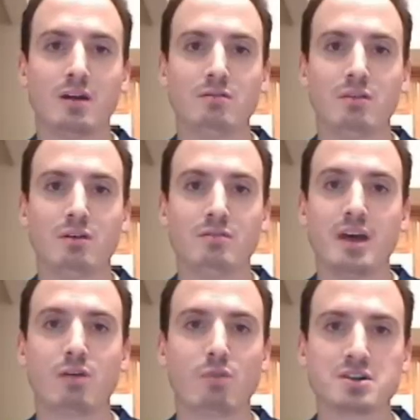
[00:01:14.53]
of
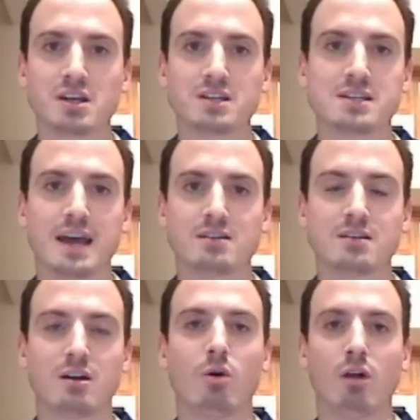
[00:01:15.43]
their rushing attack to
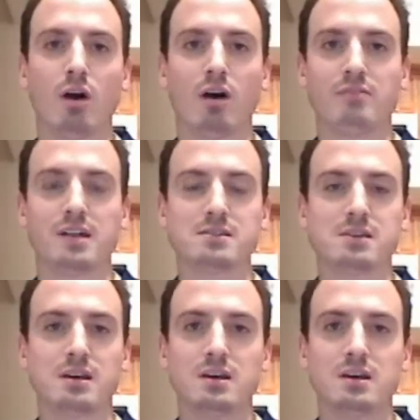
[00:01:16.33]
their whole offense.